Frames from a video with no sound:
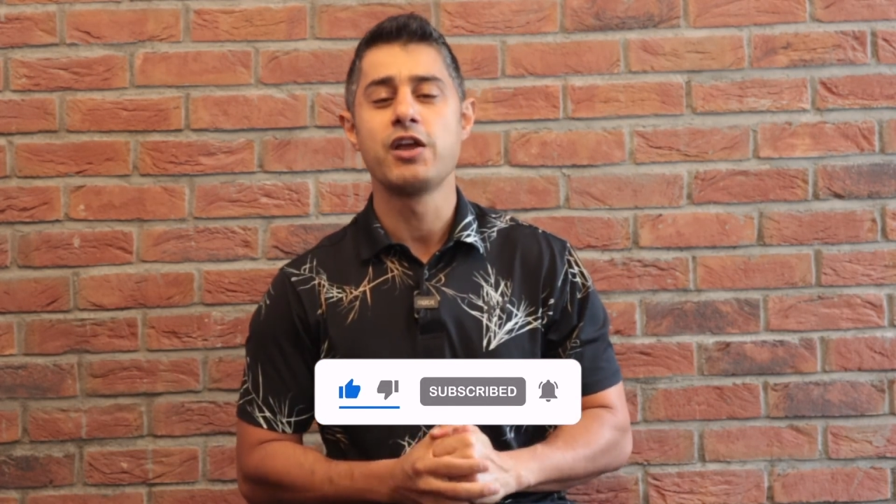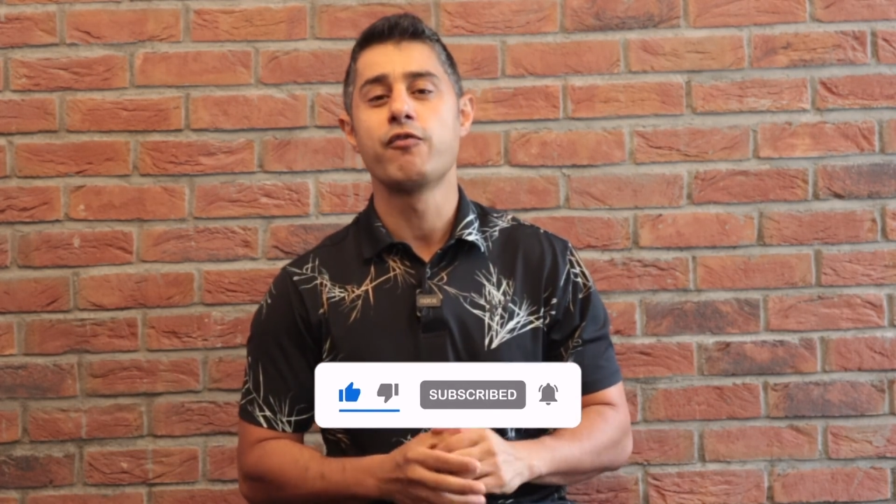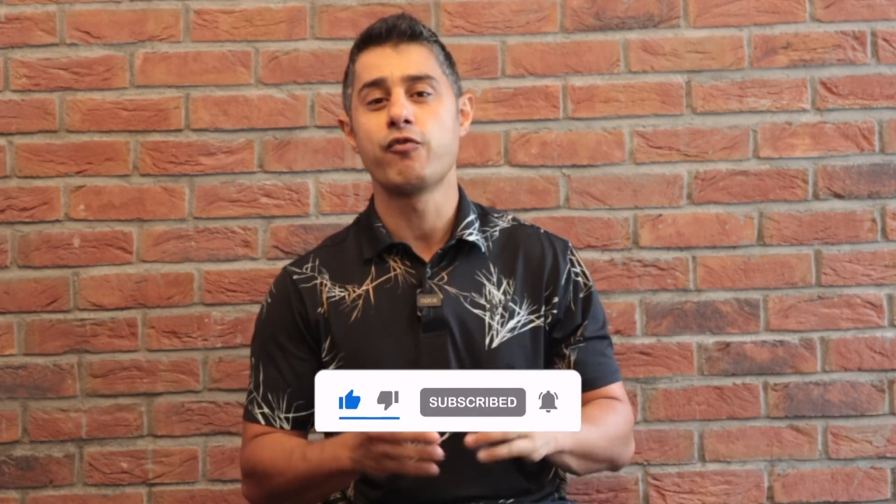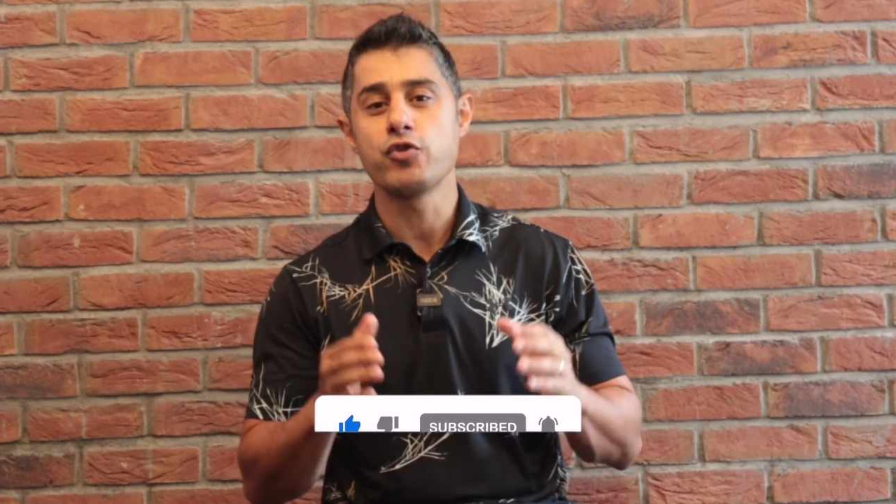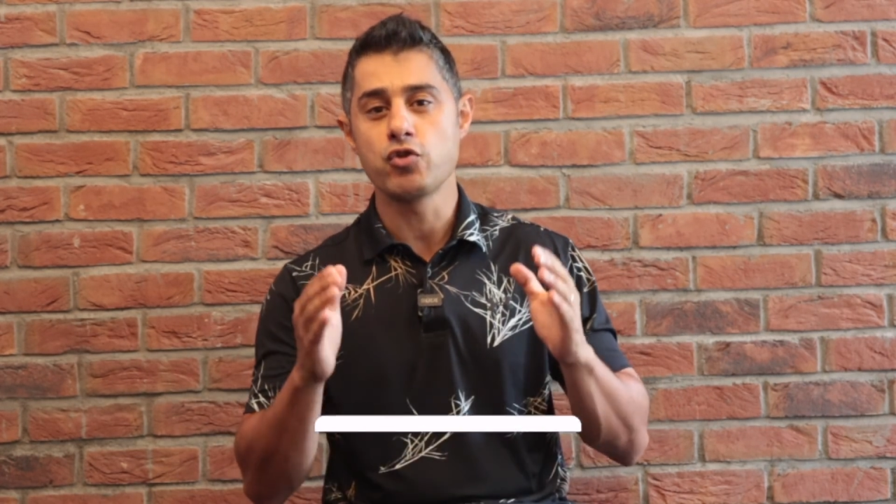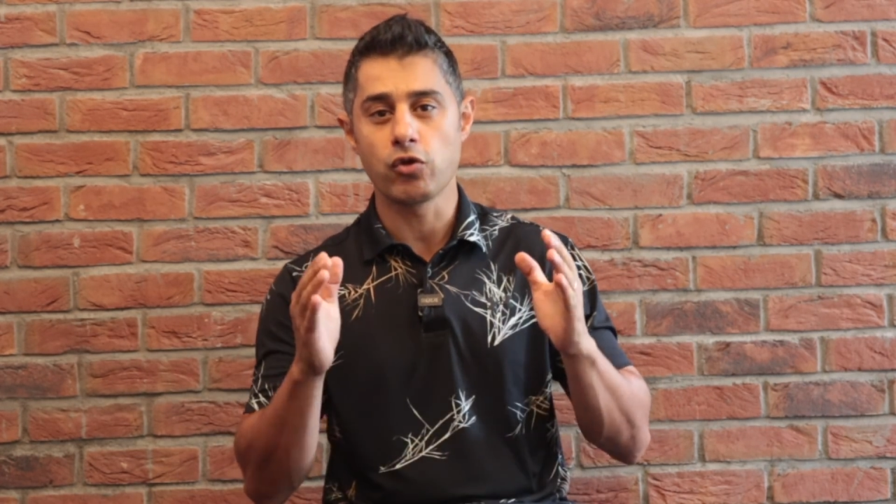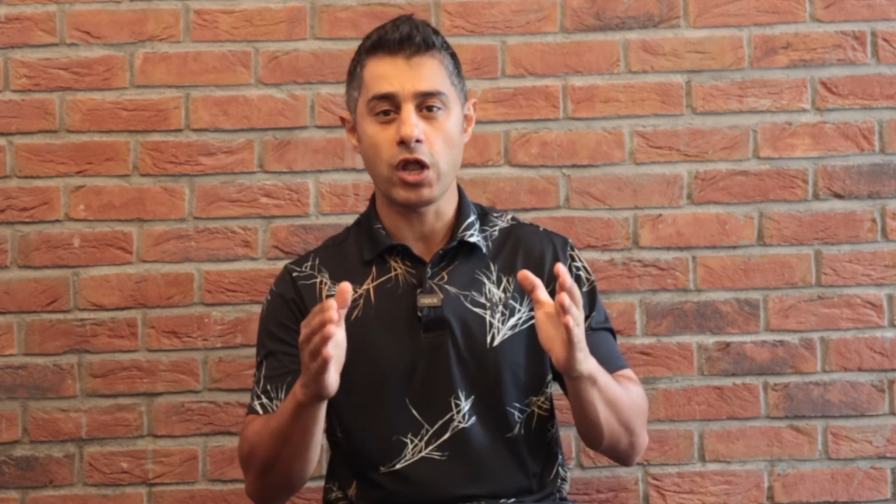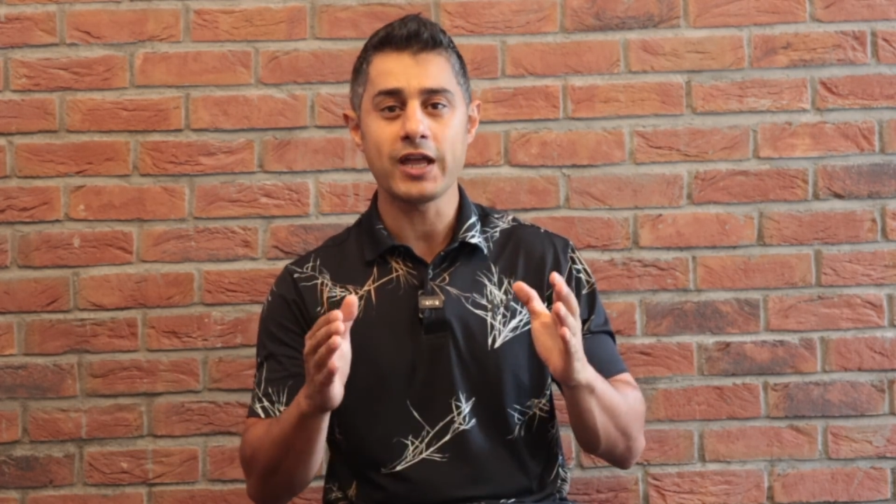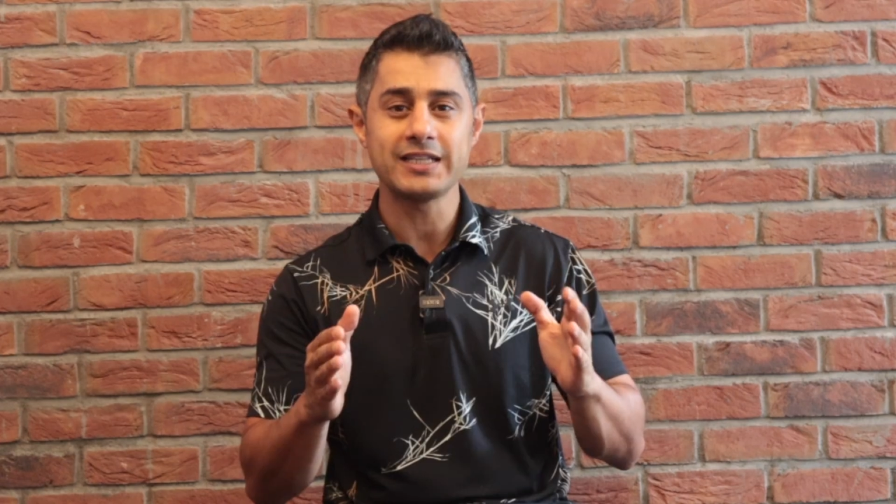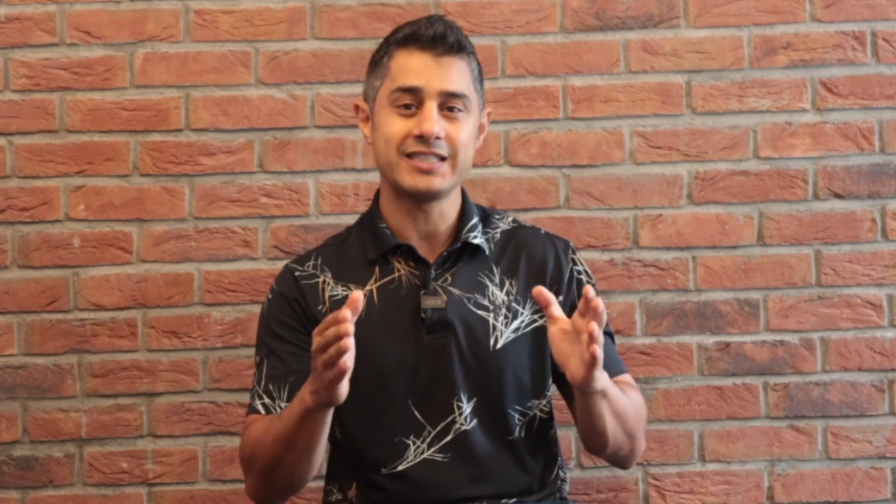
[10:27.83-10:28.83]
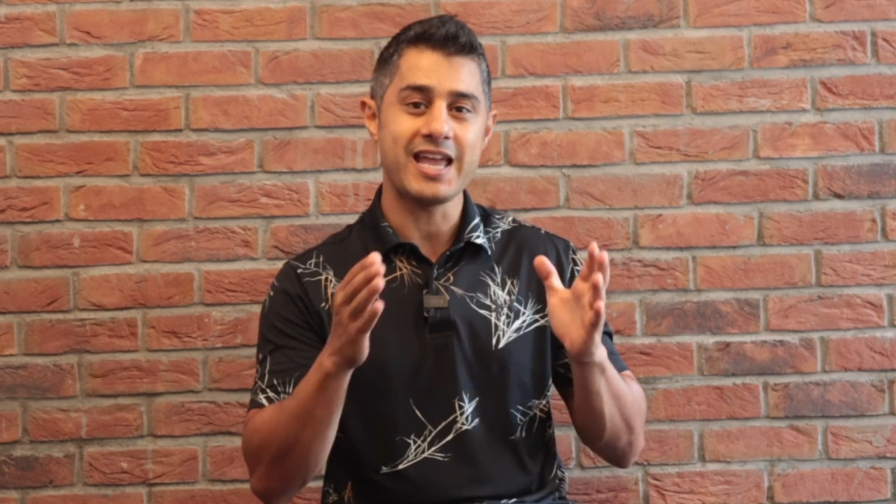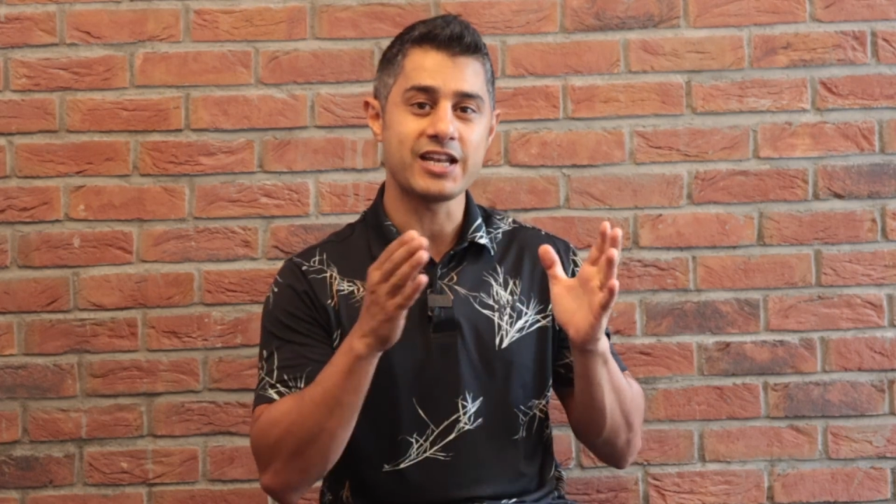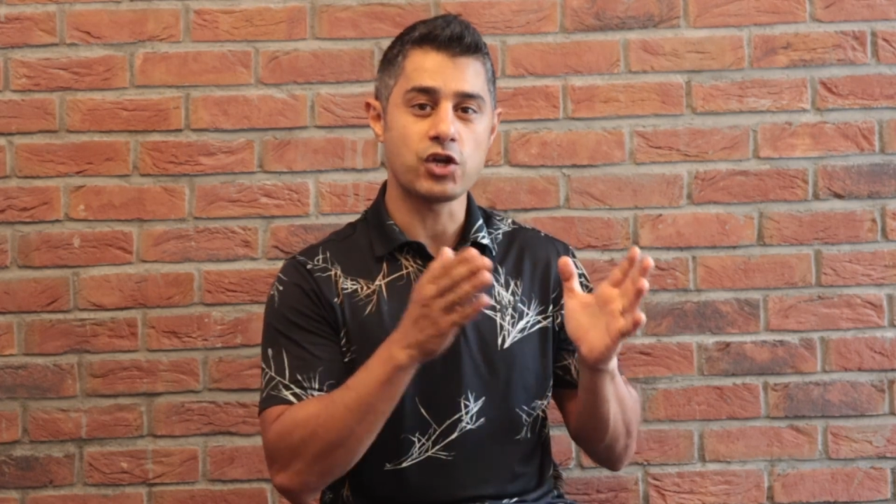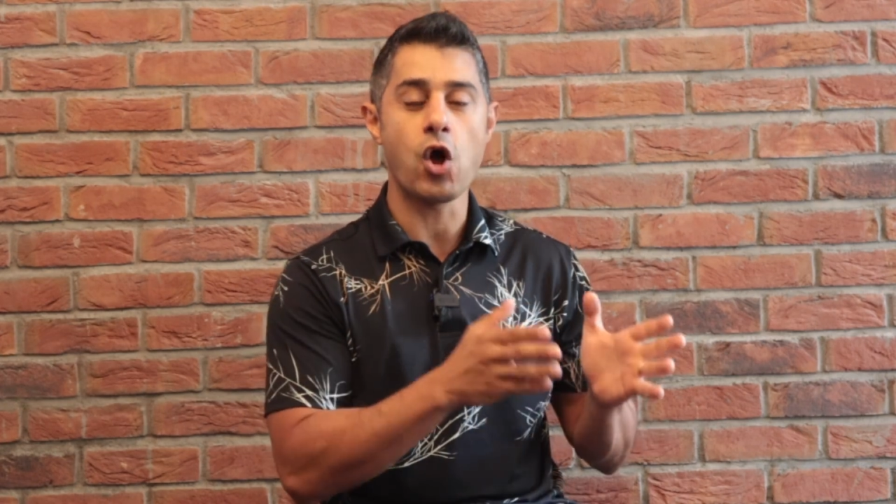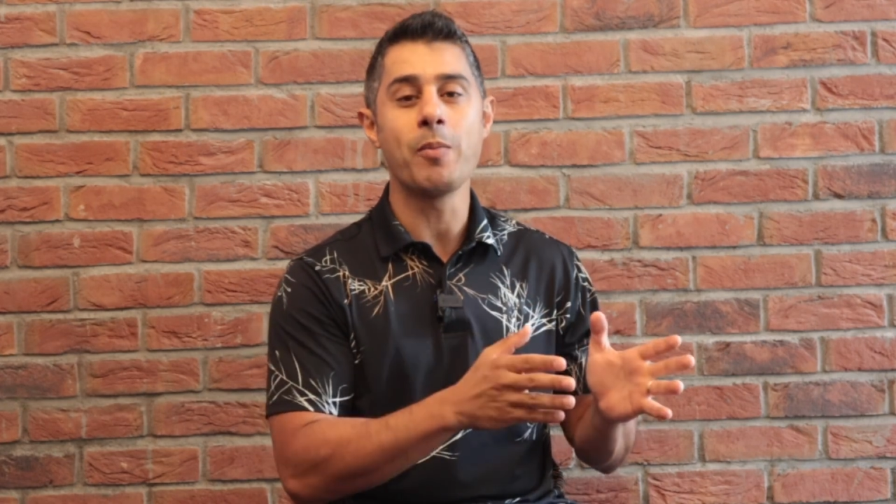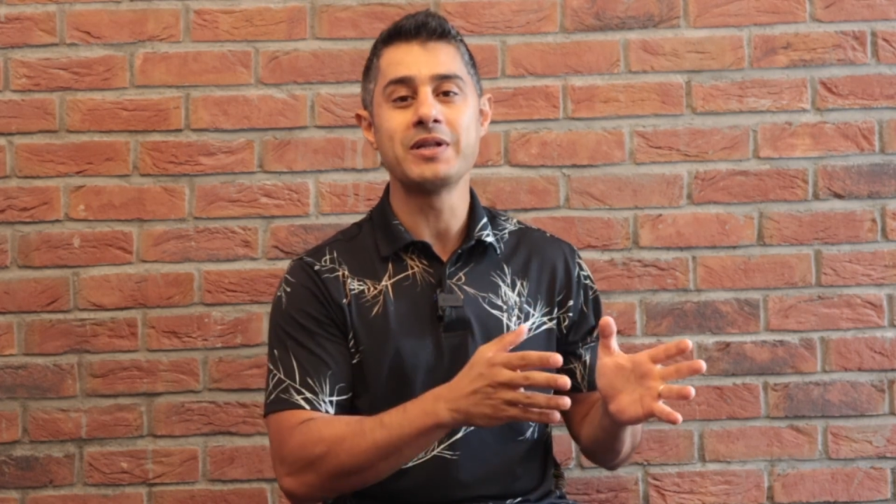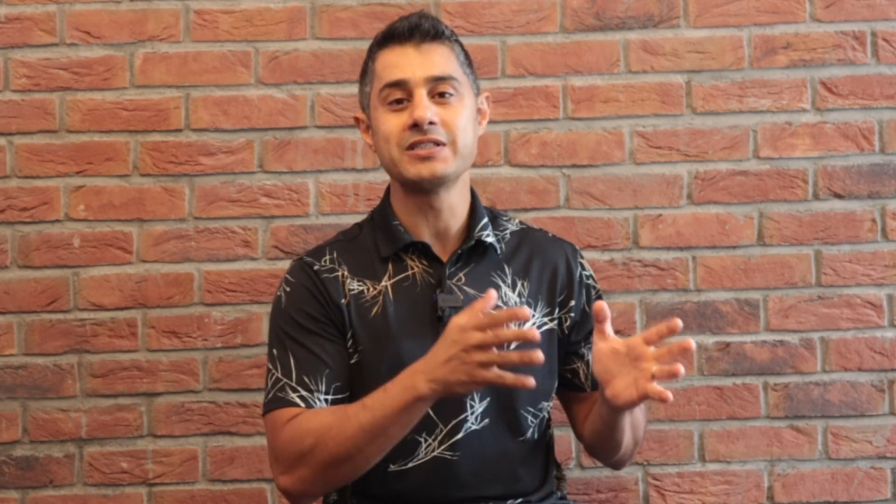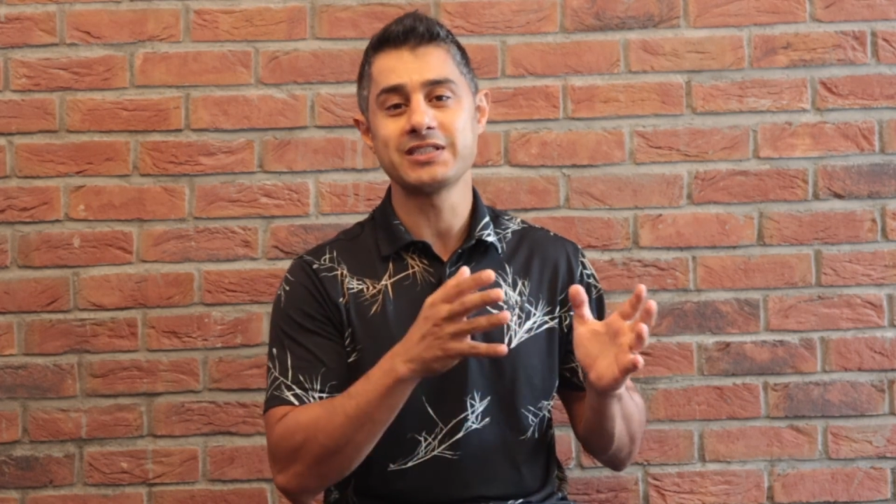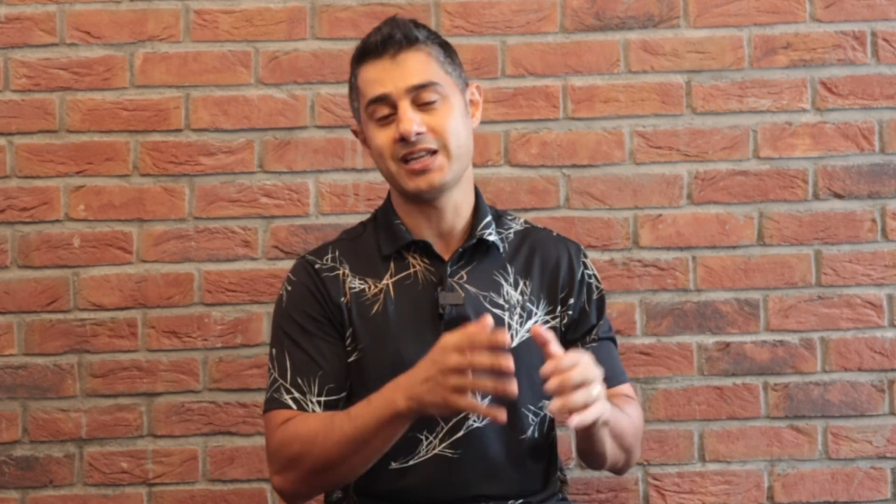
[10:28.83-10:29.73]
for your likes and comments,